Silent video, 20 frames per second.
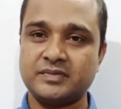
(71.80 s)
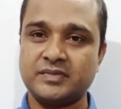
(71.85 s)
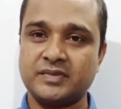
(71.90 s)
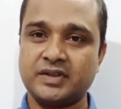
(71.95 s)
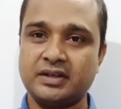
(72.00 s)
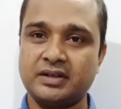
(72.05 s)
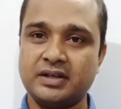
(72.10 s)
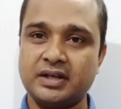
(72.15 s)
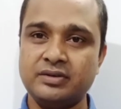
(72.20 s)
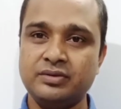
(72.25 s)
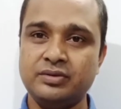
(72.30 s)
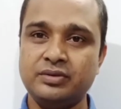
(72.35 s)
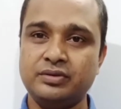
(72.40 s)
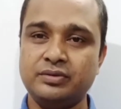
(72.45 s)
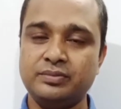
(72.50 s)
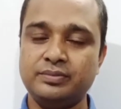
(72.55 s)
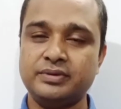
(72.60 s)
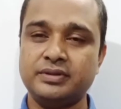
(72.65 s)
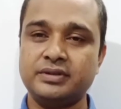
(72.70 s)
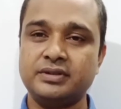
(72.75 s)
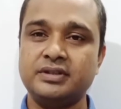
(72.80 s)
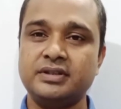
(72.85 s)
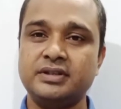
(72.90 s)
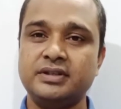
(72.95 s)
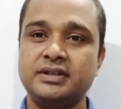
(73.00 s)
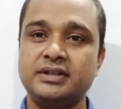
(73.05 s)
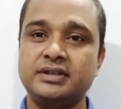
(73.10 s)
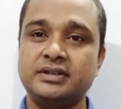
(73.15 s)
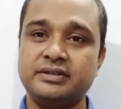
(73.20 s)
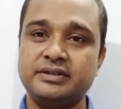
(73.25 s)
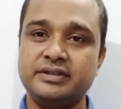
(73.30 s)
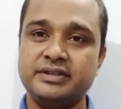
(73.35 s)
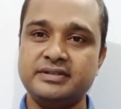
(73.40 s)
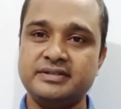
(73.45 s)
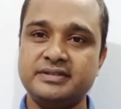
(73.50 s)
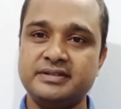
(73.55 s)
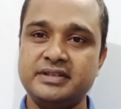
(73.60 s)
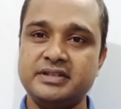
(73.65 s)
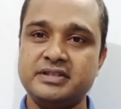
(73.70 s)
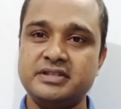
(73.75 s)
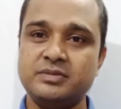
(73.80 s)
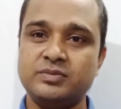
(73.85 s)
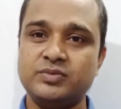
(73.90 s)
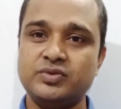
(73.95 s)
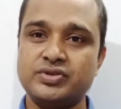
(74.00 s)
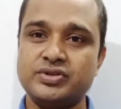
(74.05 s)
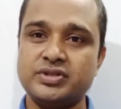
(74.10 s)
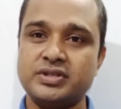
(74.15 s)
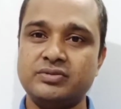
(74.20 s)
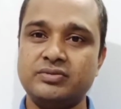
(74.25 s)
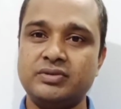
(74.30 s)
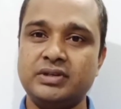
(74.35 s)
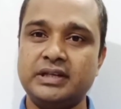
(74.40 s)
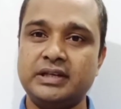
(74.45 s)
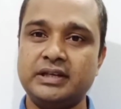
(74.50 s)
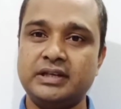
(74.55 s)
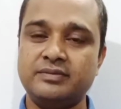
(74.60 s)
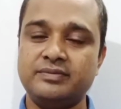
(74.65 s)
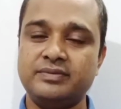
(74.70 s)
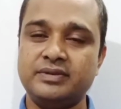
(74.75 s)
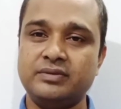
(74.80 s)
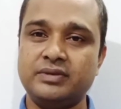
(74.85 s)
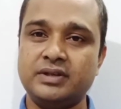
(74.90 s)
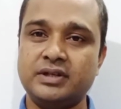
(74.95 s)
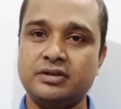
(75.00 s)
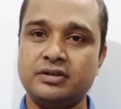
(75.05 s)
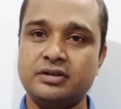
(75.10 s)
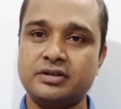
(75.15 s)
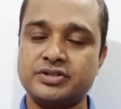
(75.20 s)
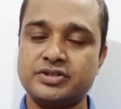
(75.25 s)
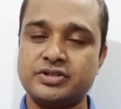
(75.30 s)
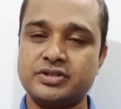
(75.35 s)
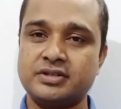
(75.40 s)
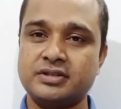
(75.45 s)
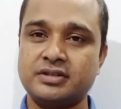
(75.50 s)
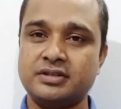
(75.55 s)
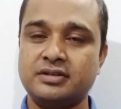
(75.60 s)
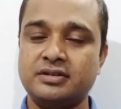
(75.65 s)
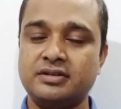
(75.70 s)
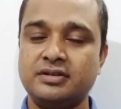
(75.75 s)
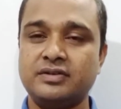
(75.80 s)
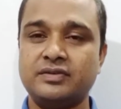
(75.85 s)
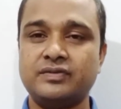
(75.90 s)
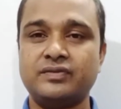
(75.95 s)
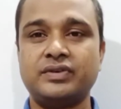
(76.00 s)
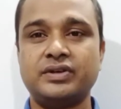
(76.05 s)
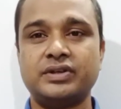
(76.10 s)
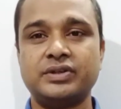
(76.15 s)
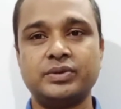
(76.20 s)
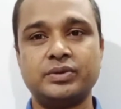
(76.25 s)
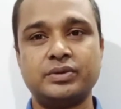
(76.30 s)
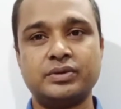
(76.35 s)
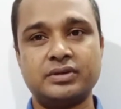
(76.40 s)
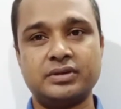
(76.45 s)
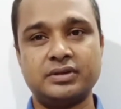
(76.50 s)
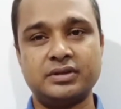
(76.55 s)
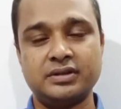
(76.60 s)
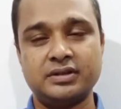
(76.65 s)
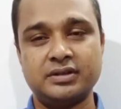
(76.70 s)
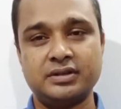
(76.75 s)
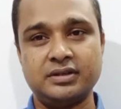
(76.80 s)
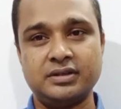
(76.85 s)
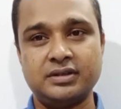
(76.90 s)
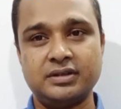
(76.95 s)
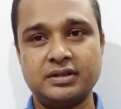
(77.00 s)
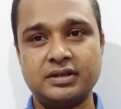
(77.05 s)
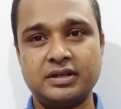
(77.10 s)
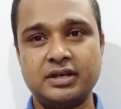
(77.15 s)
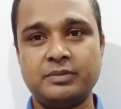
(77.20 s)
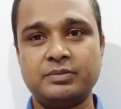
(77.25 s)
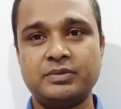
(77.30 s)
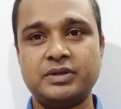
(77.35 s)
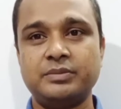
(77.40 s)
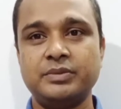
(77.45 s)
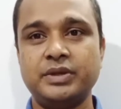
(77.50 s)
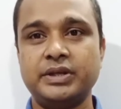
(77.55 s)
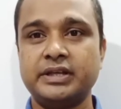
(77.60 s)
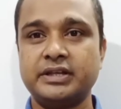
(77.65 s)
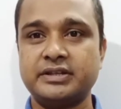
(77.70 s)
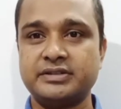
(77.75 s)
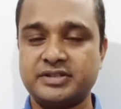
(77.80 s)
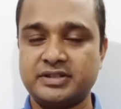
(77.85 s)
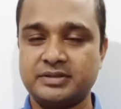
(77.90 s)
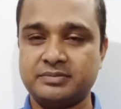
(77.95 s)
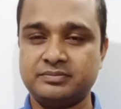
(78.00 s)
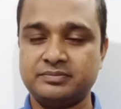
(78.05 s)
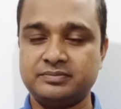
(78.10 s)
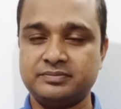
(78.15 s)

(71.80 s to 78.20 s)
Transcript: and I hope this creative question will help you a lot for your upcoming exam.